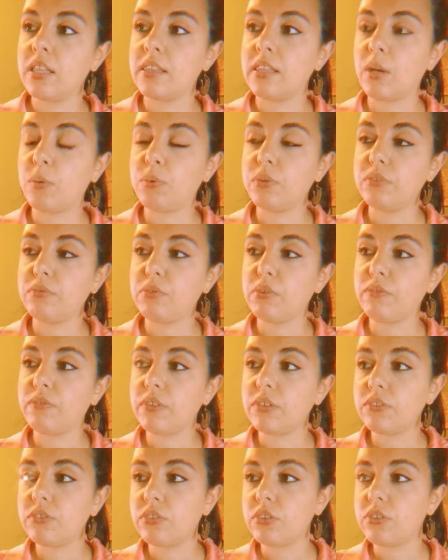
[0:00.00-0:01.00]
that will
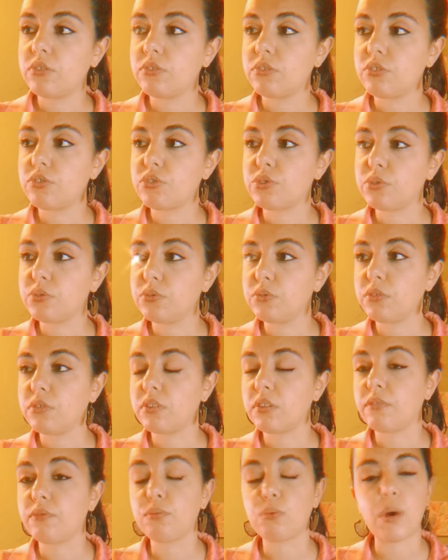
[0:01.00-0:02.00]
reveal to you the
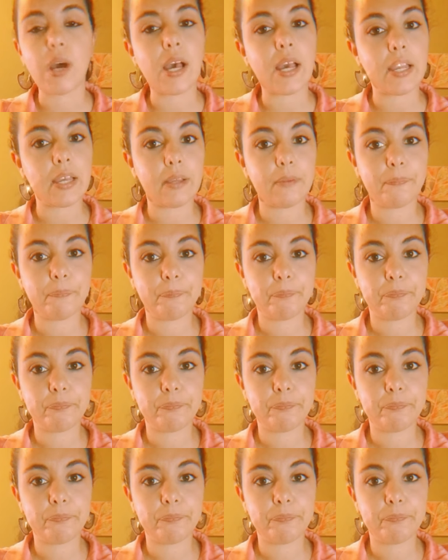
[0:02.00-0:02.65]
truth of why,